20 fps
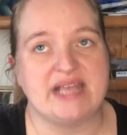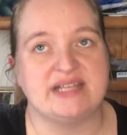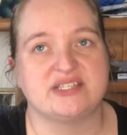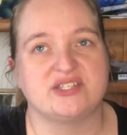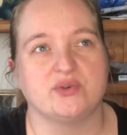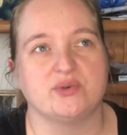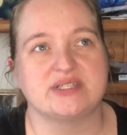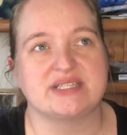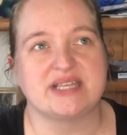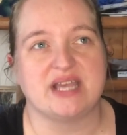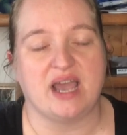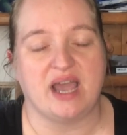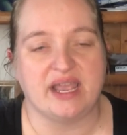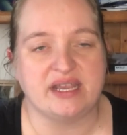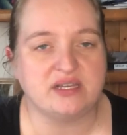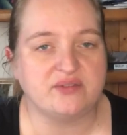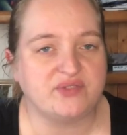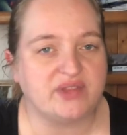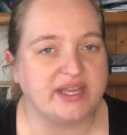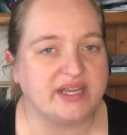And so it's
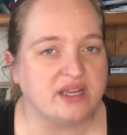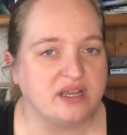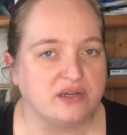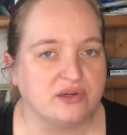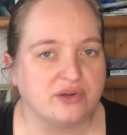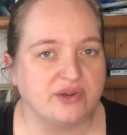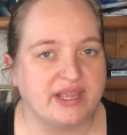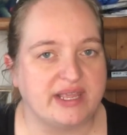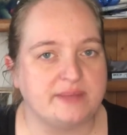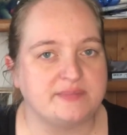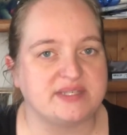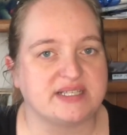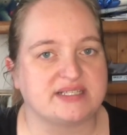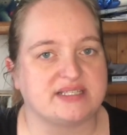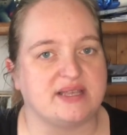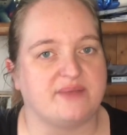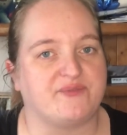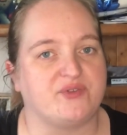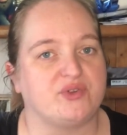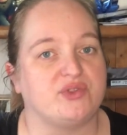kind of like Hunger Games,
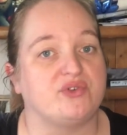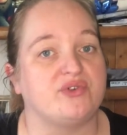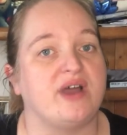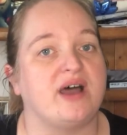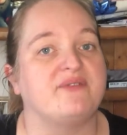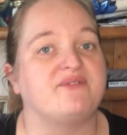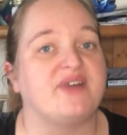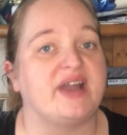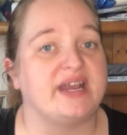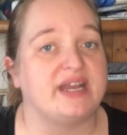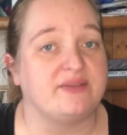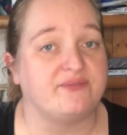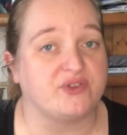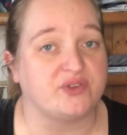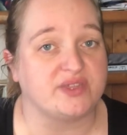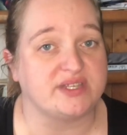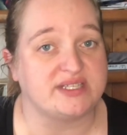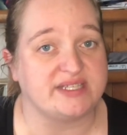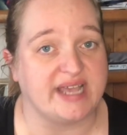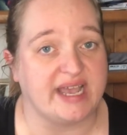except for they're not fighting
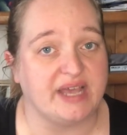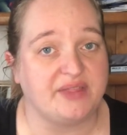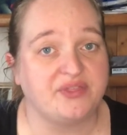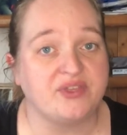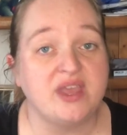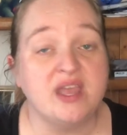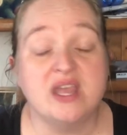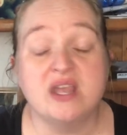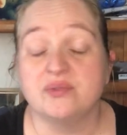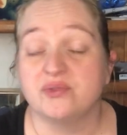for the death.